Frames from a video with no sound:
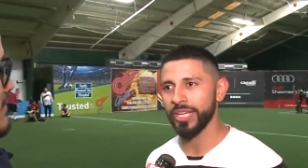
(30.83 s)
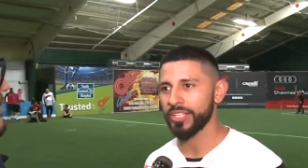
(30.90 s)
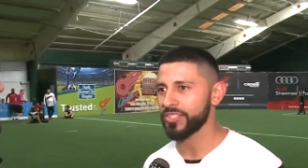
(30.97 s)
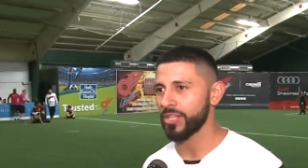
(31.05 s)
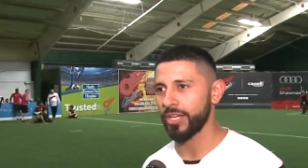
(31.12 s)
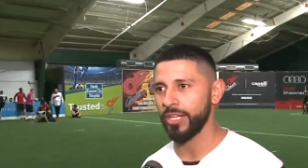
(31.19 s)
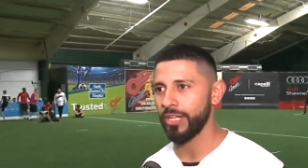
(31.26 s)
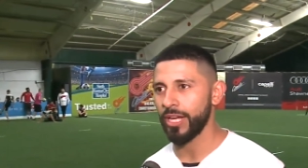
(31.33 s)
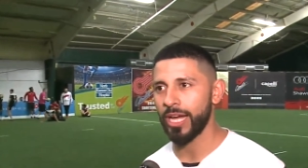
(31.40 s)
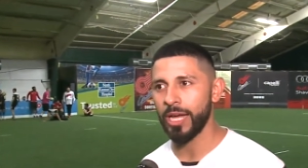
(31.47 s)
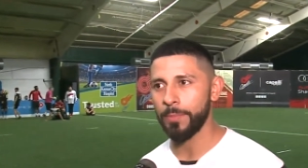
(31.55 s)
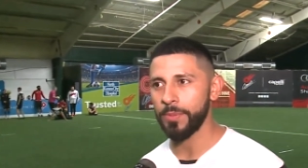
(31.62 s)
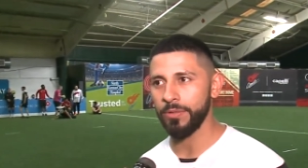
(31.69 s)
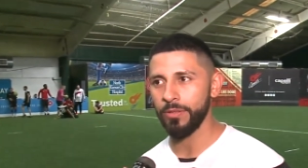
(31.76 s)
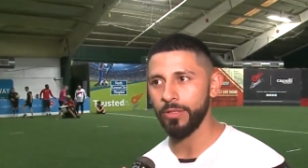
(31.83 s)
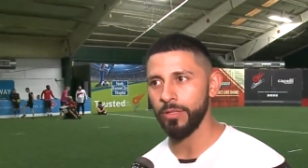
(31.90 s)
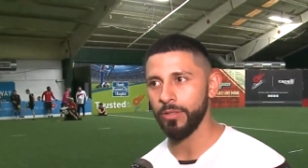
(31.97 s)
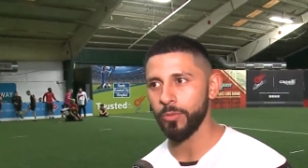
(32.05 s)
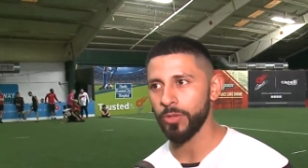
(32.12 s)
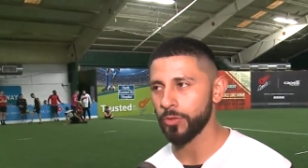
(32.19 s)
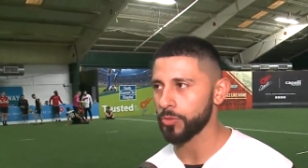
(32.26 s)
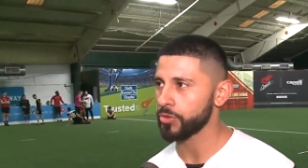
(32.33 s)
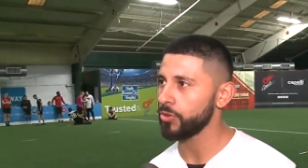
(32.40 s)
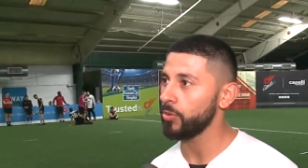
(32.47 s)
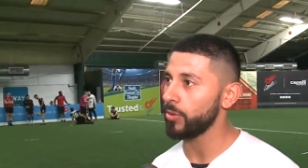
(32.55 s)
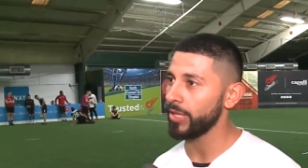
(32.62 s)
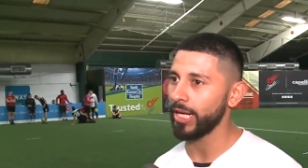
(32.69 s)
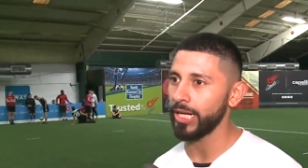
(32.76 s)
excited, happy with the
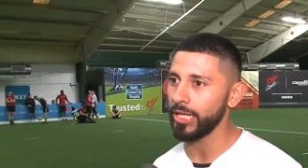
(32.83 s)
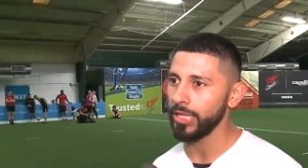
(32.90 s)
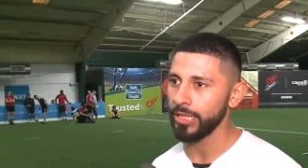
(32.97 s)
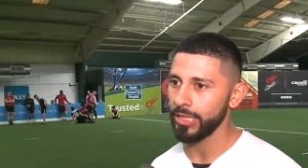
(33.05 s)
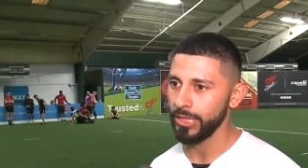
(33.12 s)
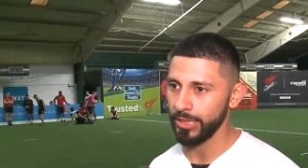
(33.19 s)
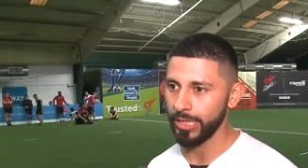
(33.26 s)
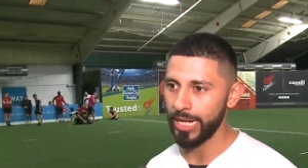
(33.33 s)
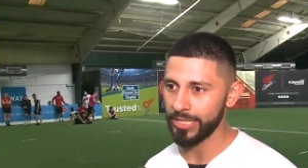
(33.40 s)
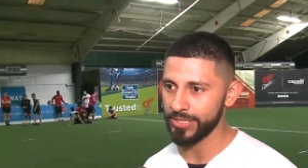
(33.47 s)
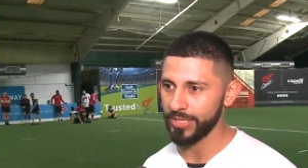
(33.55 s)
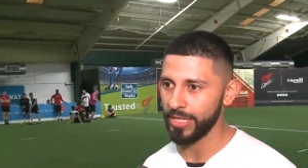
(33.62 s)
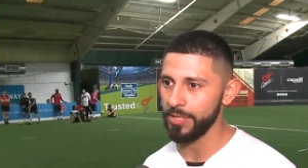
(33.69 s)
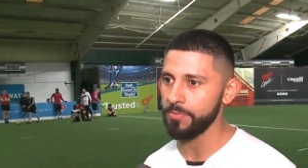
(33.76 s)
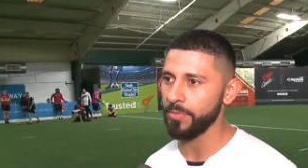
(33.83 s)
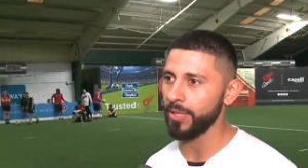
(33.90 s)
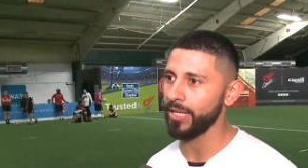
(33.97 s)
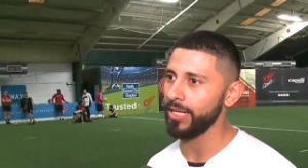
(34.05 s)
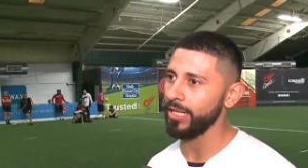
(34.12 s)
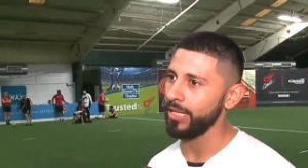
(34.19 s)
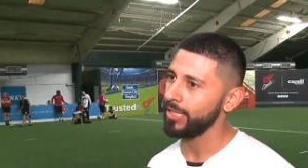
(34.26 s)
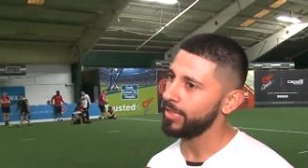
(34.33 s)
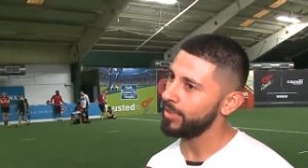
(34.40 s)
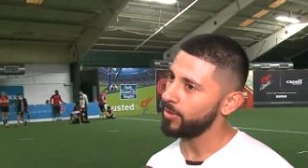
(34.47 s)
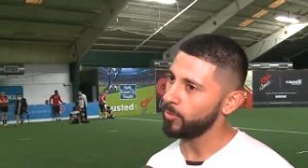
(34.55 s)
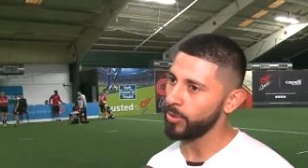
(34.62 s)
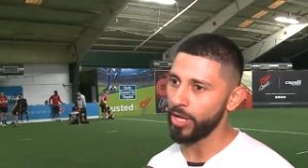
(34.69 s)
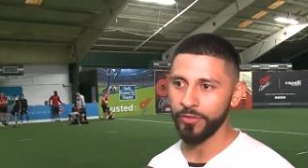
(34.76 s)
result we got in the last game, but
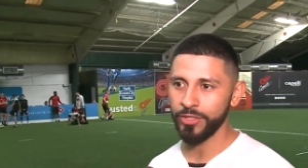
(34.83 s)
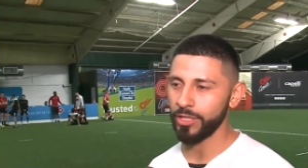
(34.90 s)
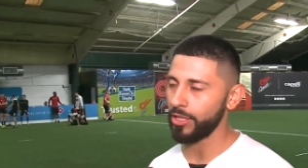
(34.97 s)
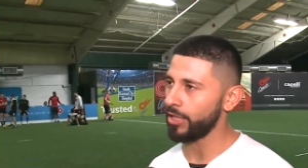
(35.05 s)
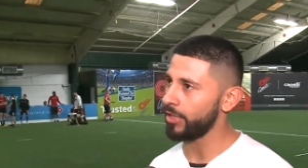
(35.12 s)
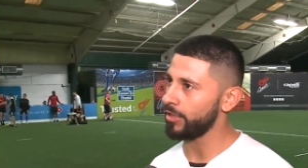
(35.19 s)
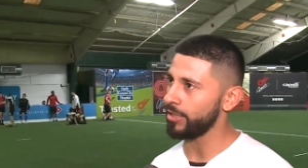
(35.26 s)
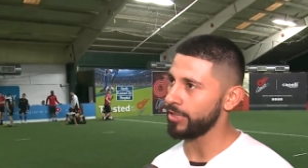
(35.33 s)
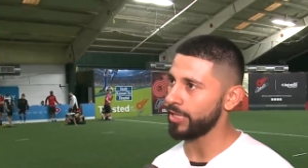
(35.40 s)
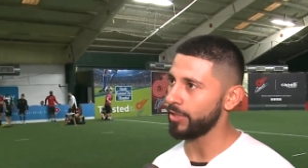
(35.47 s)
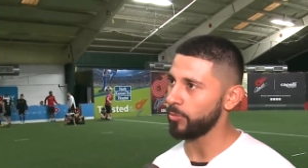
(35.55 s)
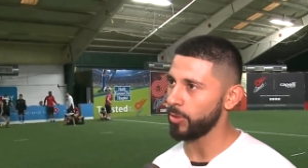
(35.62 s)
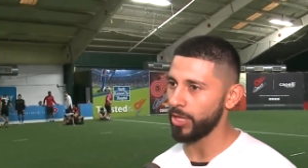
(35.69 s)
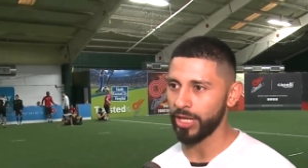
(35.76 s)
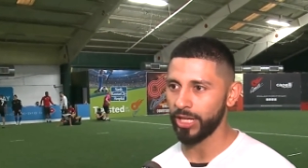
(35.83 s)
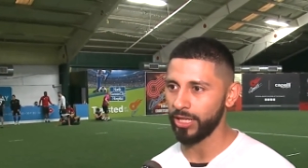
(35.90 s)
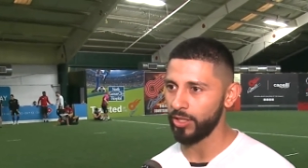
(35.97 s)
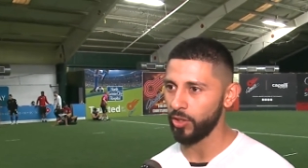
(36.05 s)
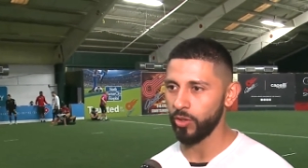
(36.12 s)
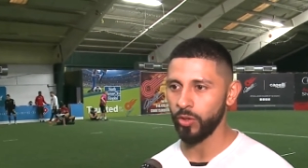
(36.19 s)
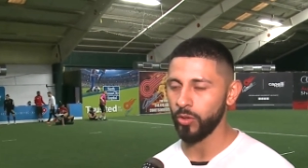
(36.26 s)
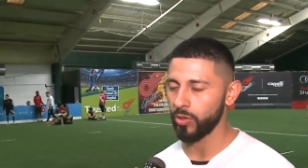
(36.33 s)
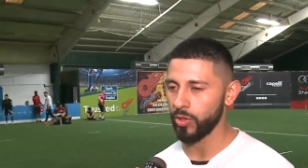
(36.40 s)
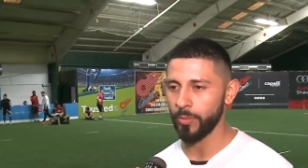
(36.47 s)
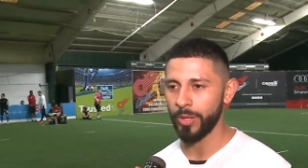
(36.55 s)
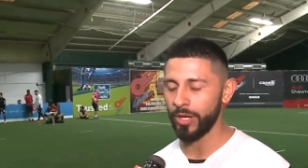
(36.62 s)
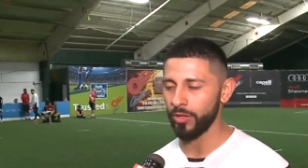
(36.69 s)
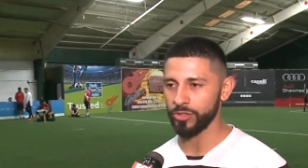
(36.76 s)
we haven't done anything yet. We have got to go
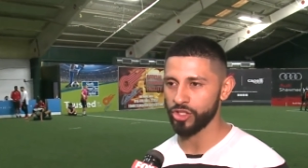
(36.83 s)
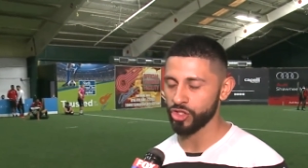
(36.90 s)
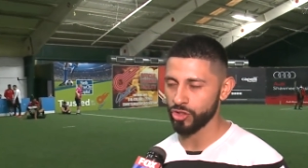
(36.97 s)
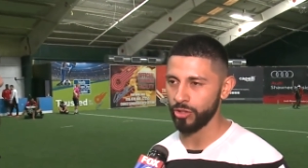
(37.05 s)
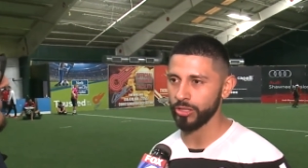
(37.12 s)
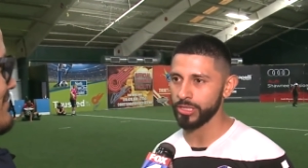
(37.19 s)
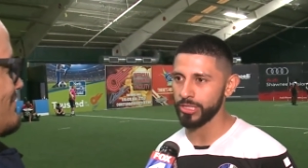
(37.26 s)
come out strong